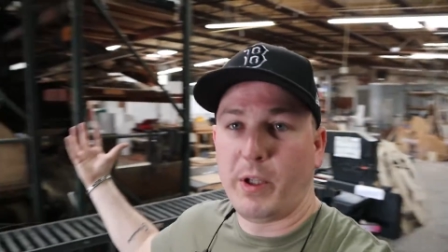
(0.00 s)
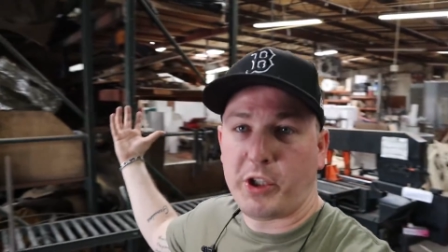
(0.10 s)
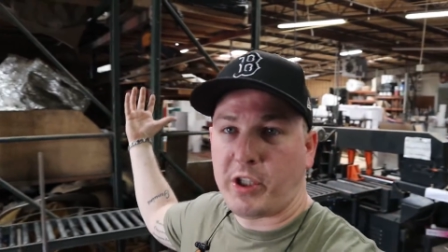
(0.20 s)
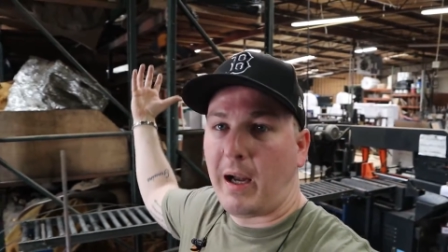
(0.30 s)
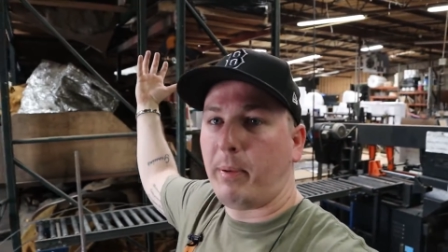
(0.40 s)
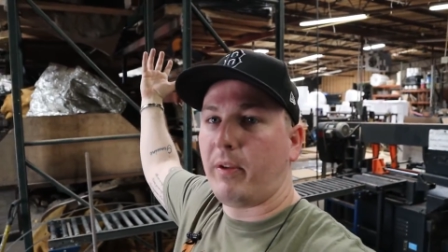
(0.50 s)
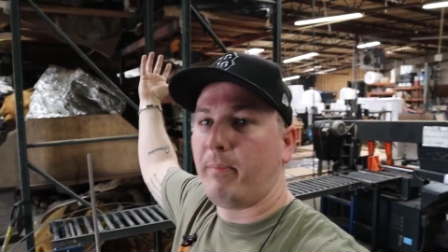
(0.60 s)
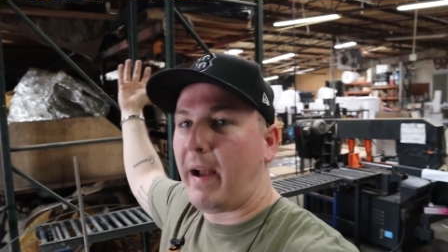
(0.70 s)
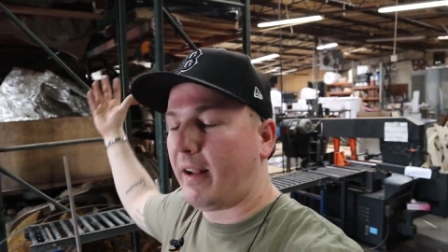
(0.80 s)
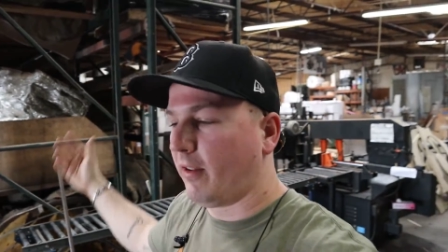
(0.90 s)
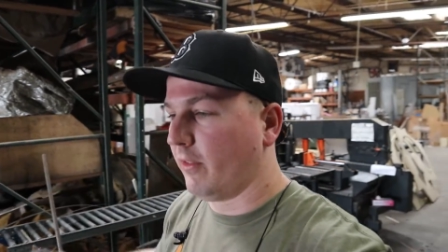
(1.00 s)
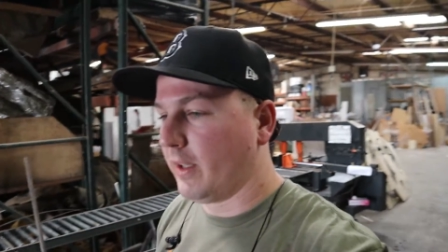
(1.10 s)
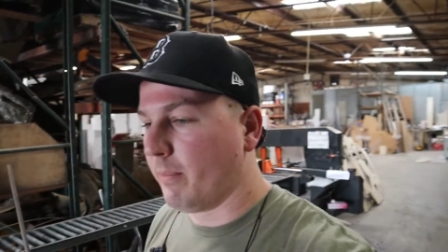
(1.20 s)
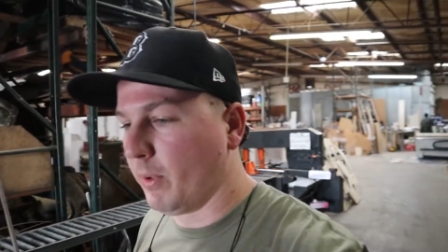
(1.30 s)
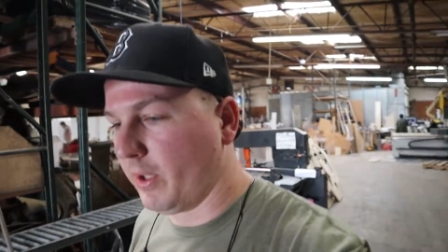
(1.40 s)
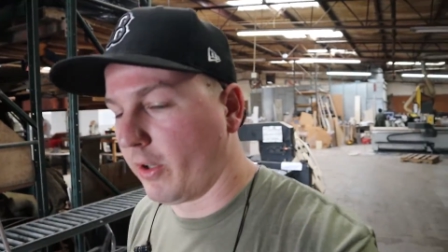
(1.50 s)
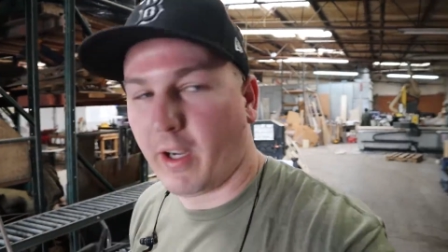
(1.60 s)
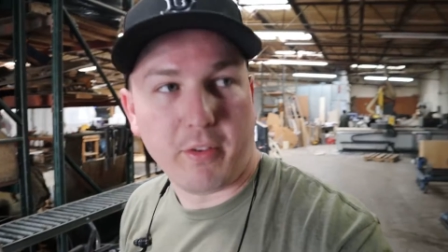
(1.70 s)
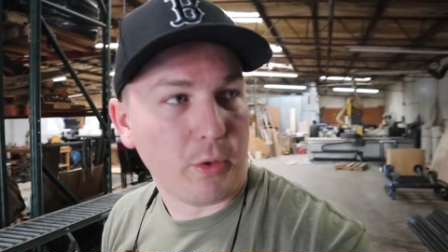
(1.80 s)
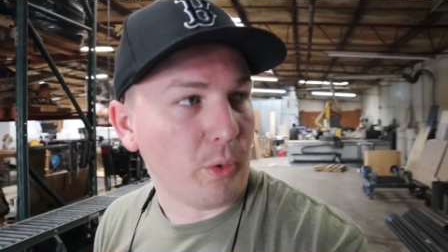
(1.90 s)
this shop is massive and they build all
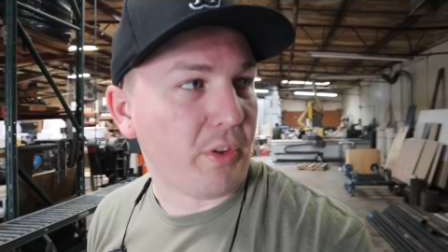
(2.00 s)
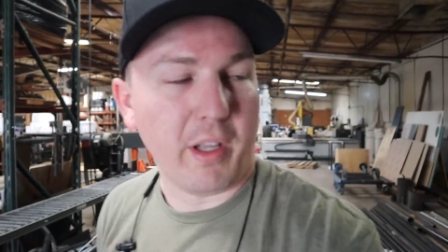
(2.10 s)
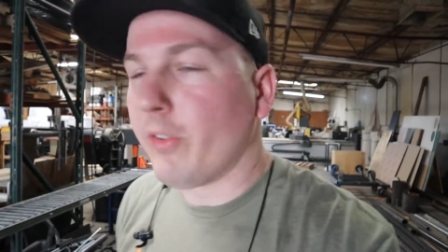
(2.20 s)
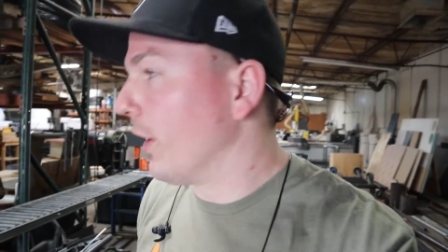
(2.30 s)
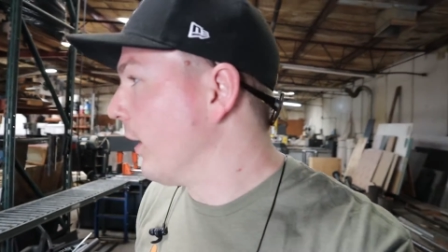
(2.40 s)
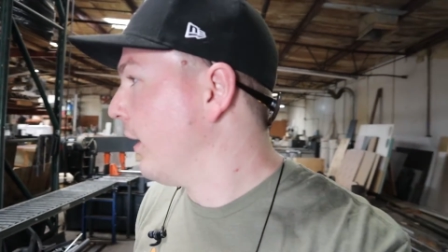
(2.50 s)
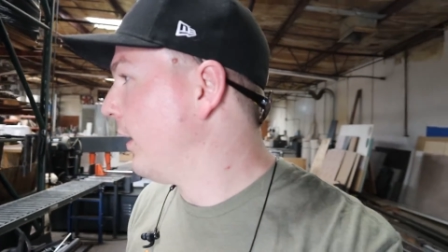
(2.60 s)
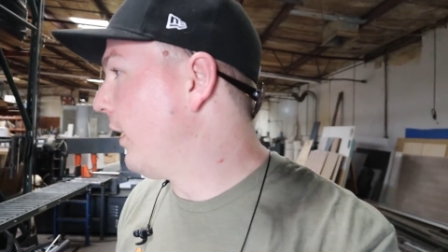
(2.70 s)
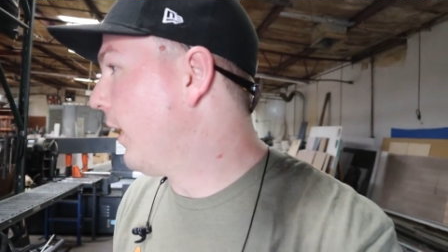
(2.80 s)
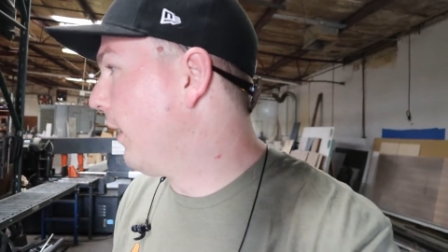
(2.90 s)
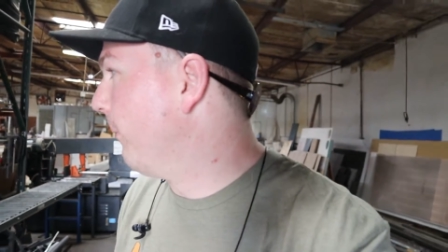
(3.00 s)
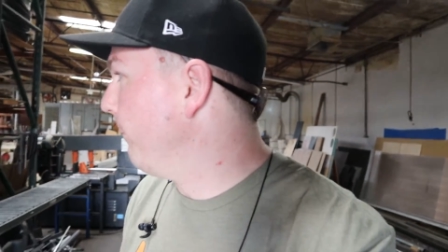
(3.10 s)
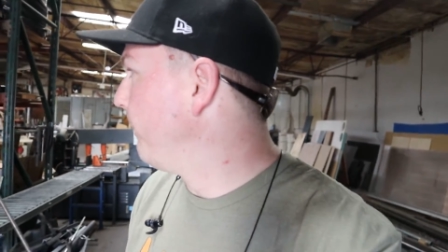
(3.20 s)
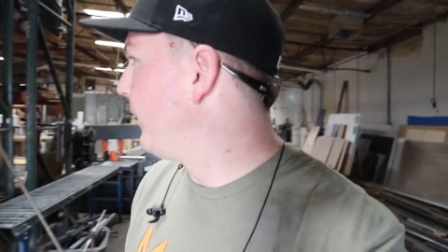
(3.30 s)
kinds of cool stuff here. Um,